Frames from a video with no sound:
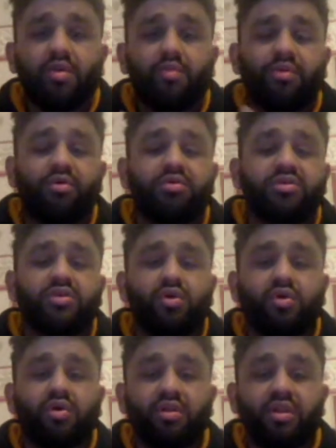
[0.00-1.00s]
But
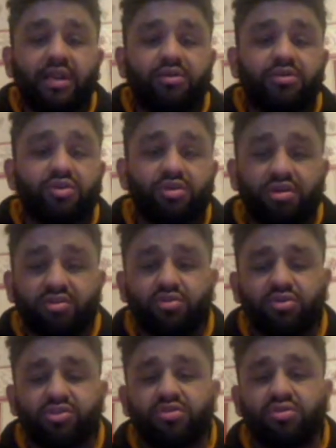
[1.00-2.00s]
also let us know on our
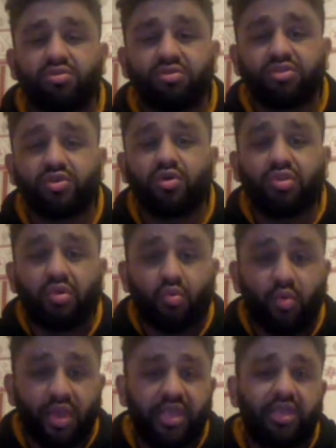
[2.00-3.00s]
social
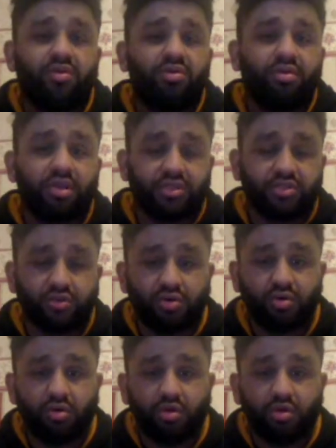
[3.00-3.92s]
_the_weigh-in_.